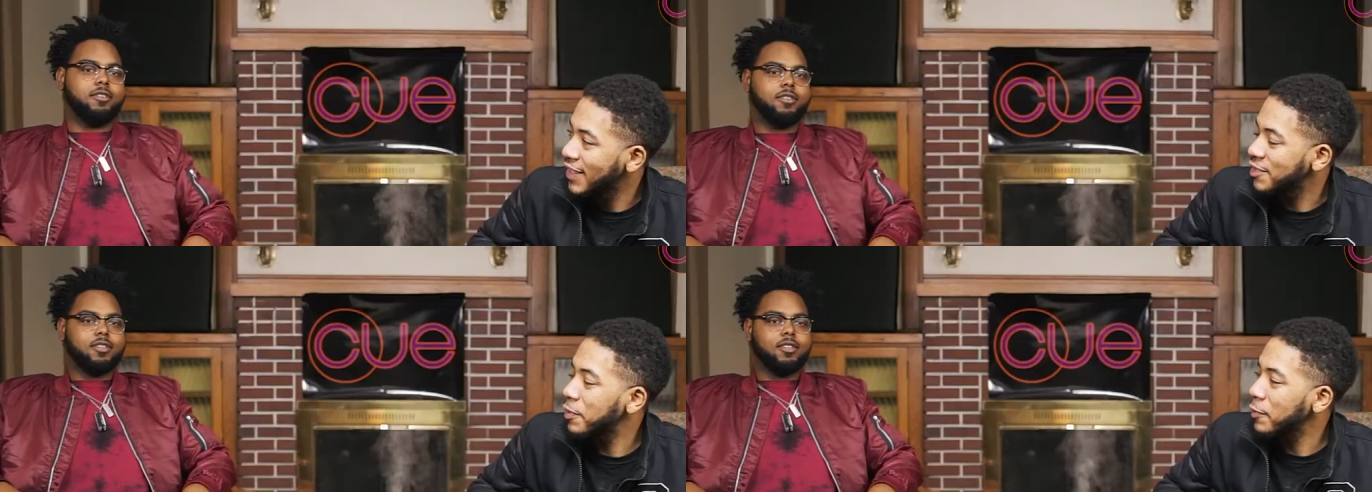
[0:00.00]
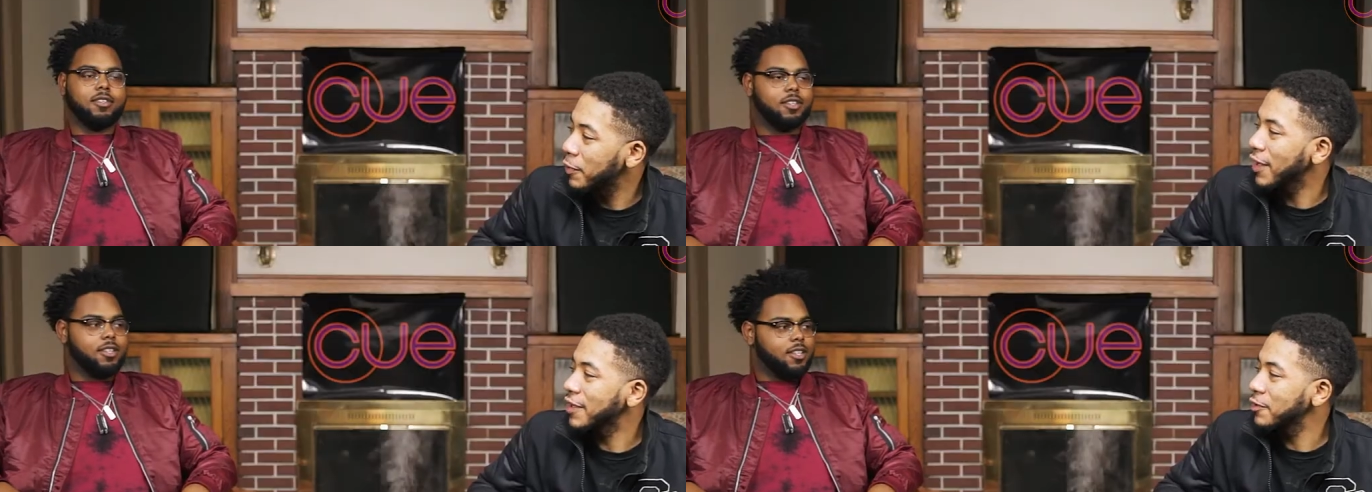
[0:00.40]
Speaker 1: It's
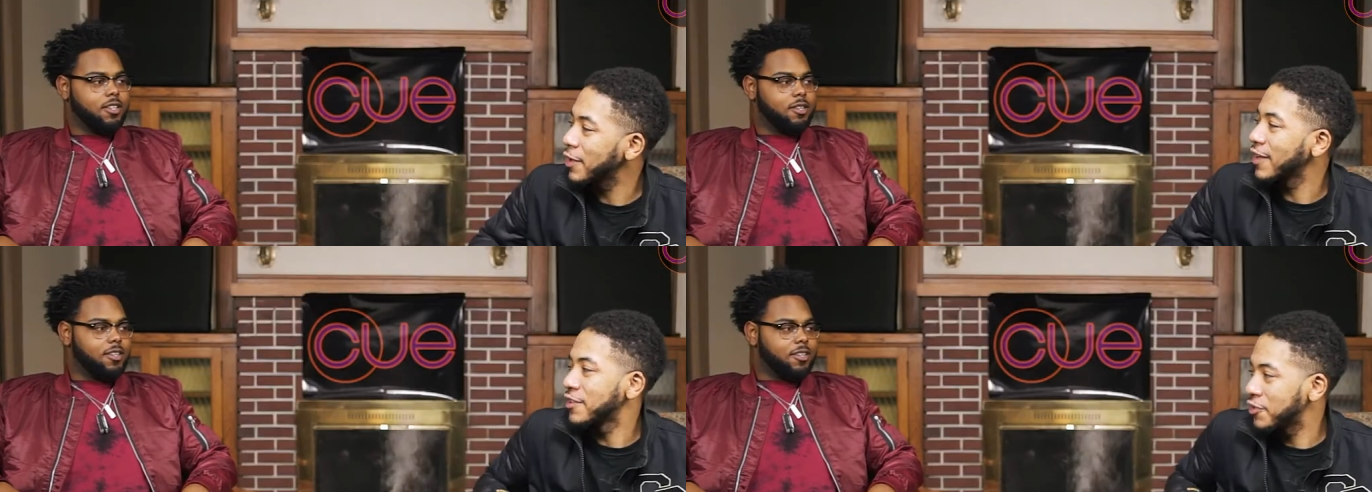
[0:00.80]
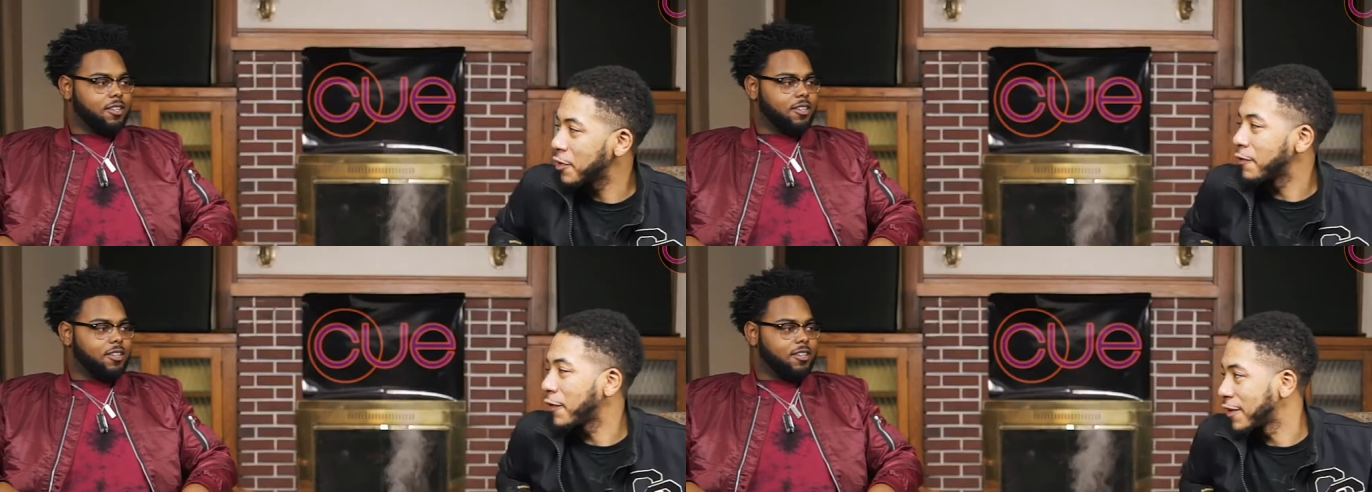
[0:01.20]
people like you that
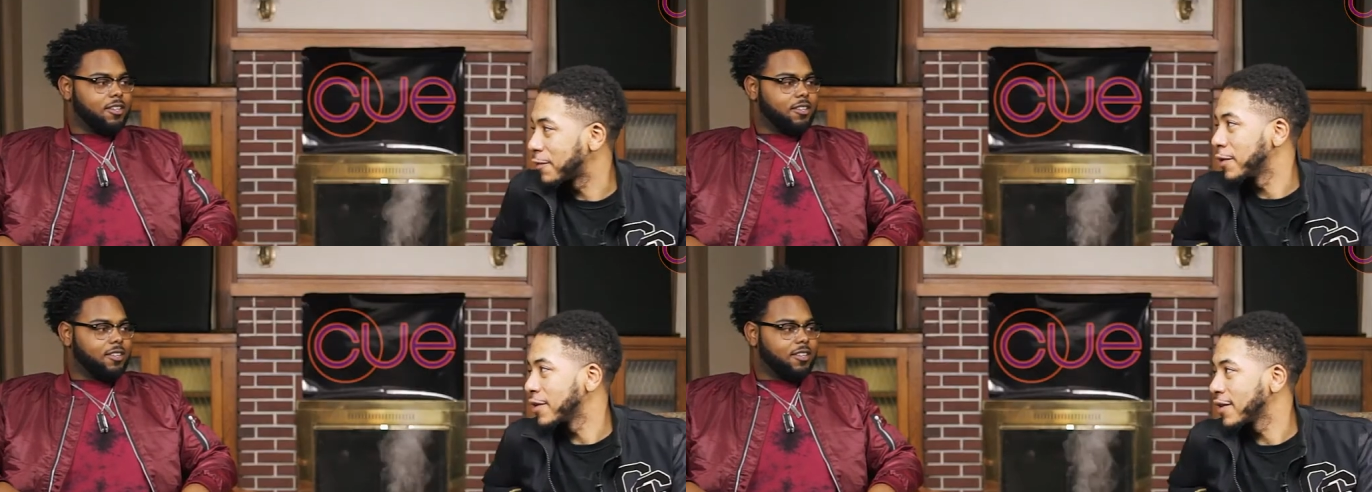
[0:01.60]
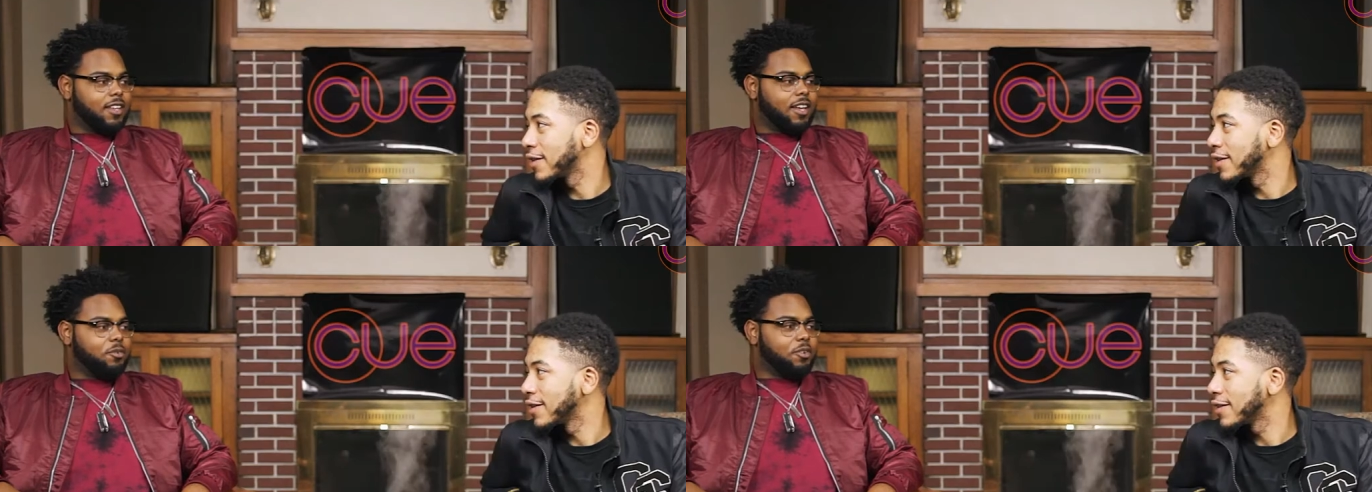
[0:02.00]
destroy Facebook.
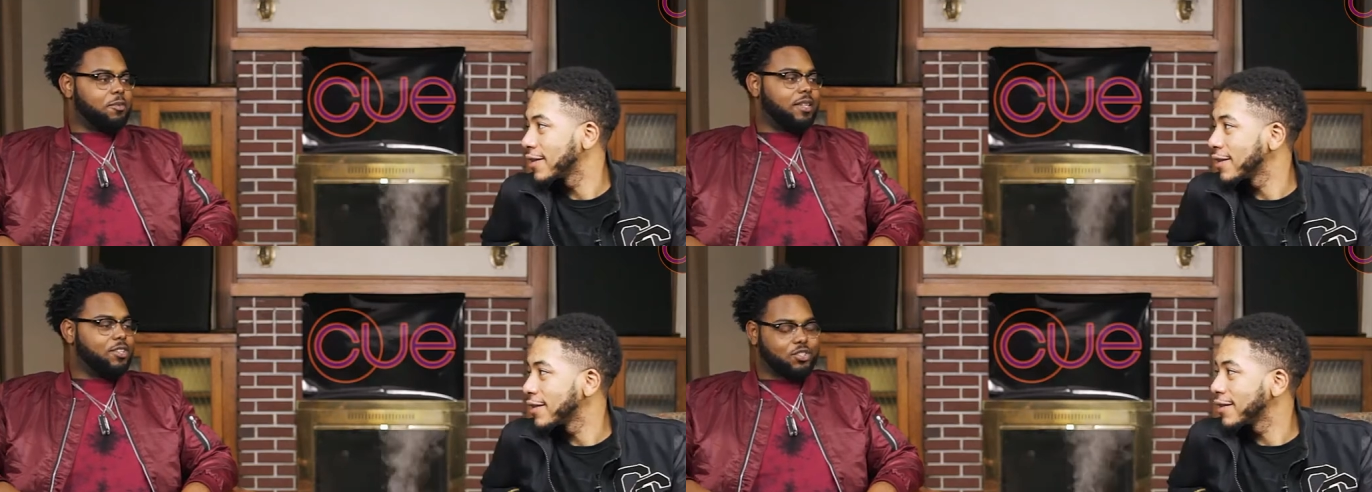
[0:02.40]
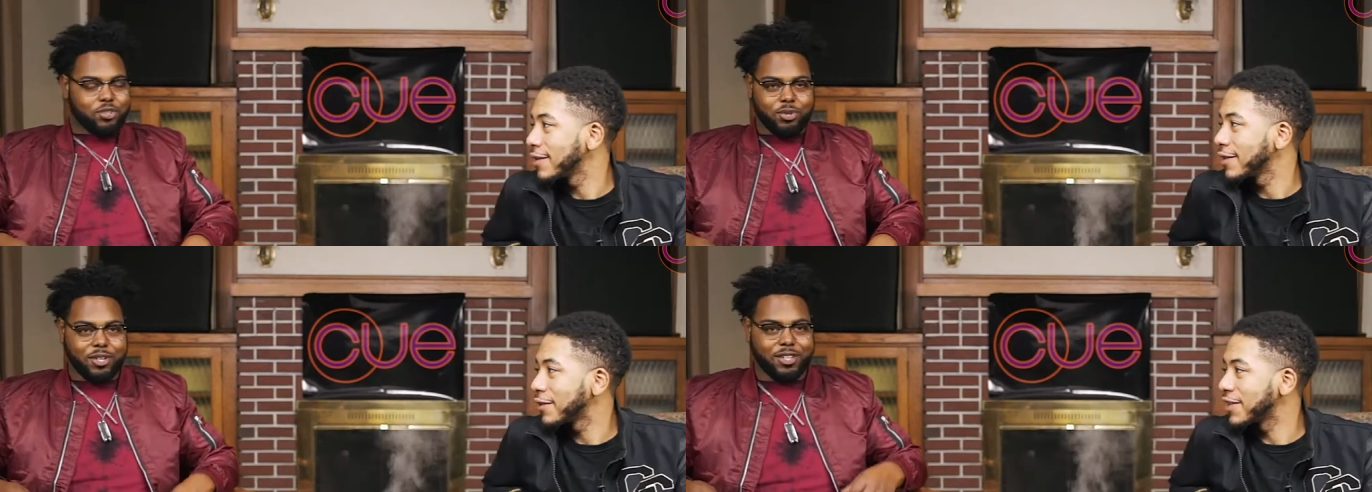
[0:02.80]
What
Speaker 2: do you mean
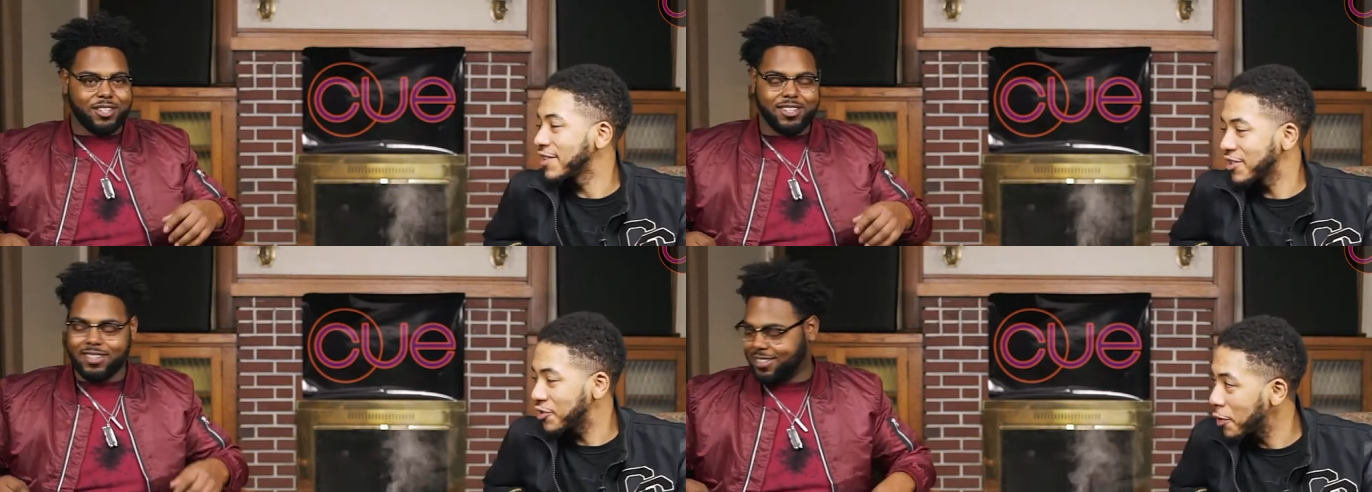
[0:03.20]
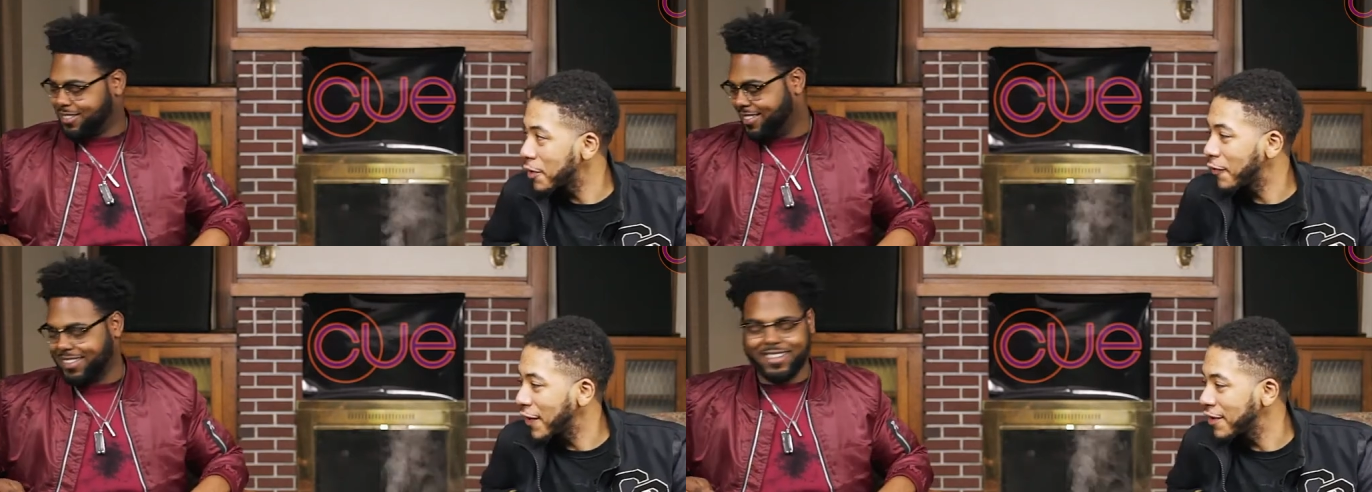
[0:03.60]
destroyed?
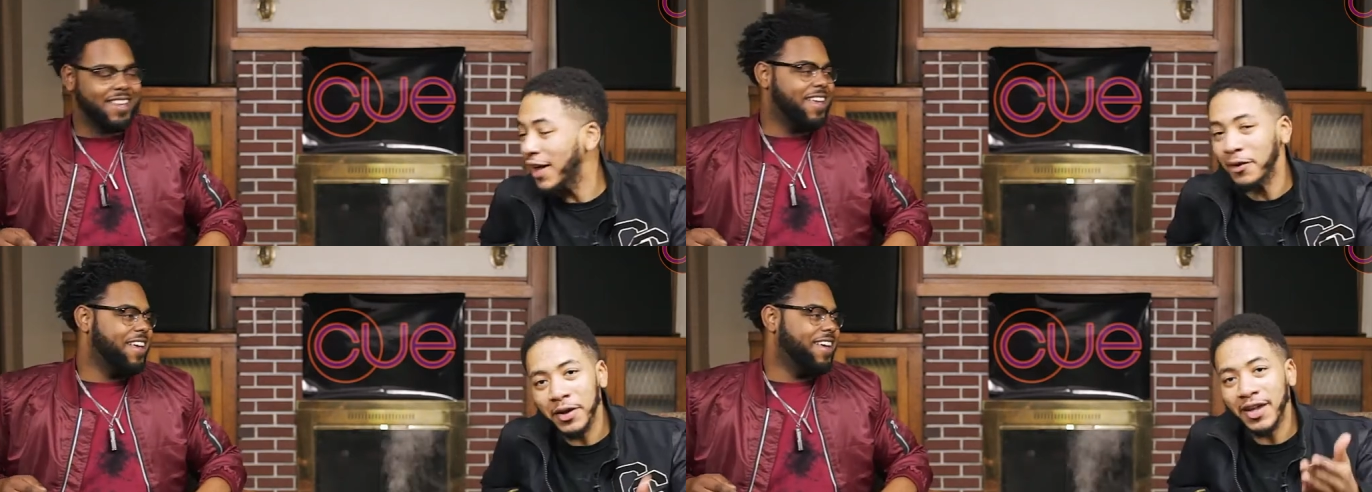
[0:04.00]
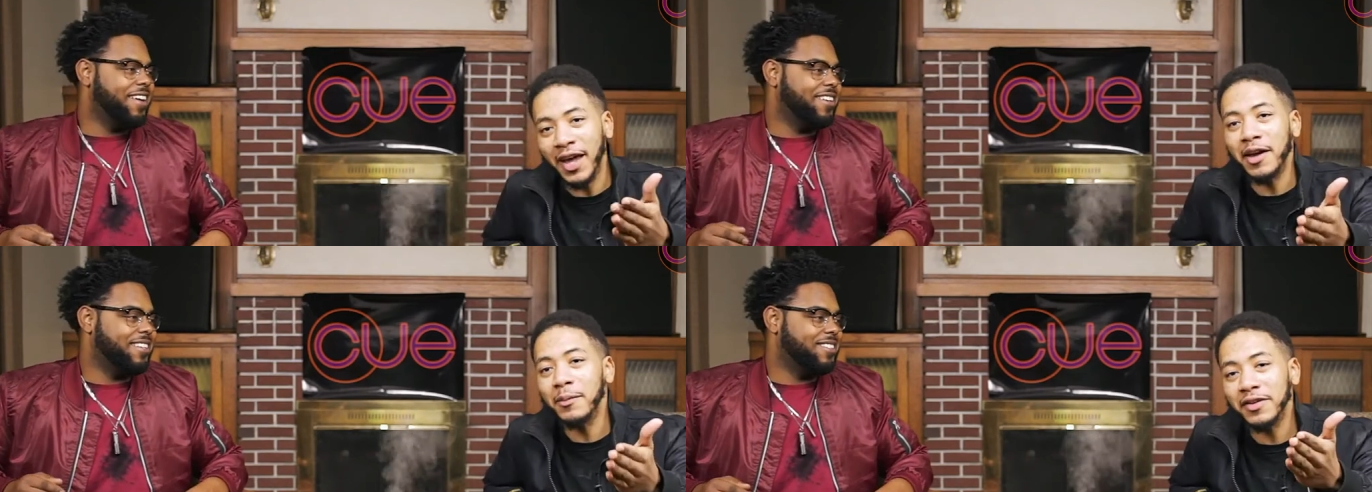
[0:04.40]
Destroyed face. Like we
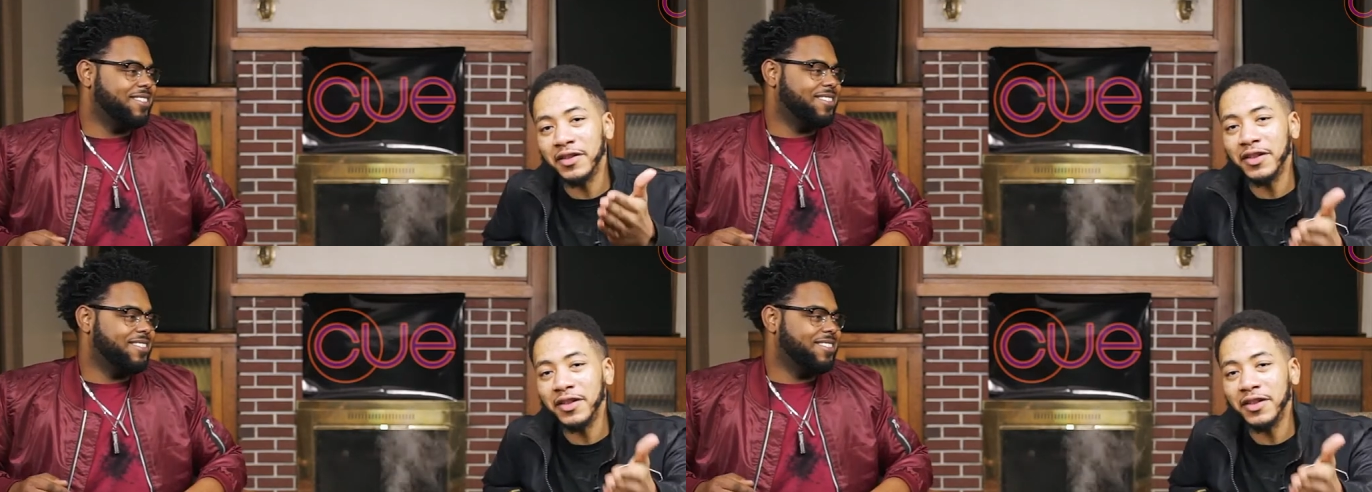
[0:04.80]
came to